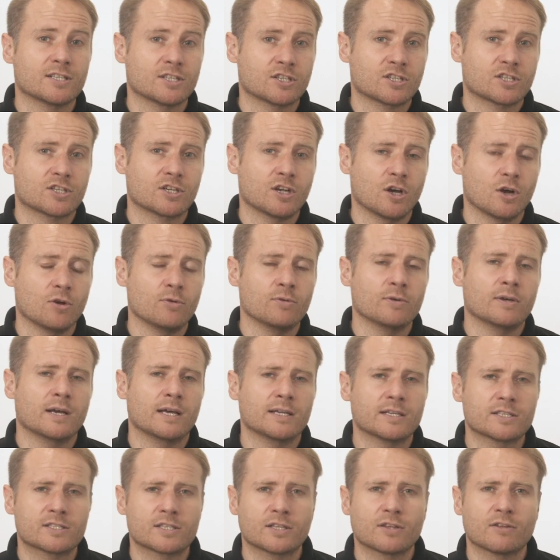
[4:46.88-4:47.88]
is slow
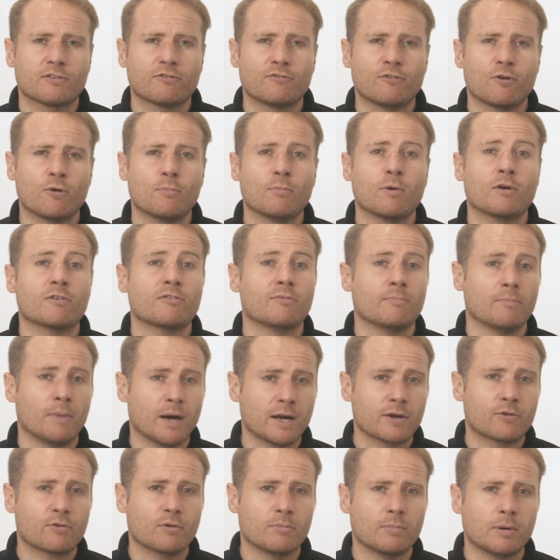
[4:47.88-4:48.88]
and it's in the form of
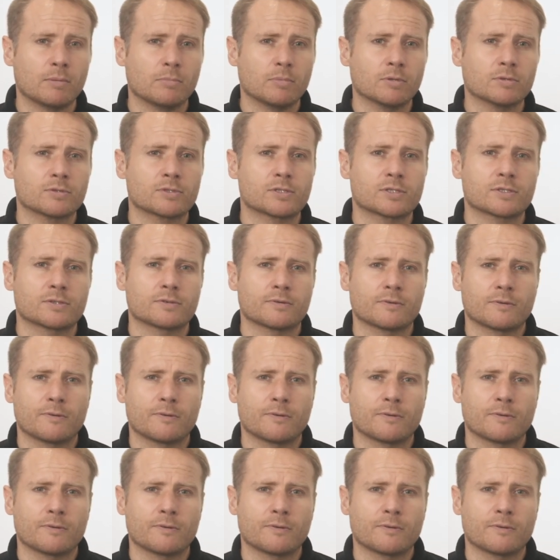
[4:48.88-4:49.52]
microbubbles.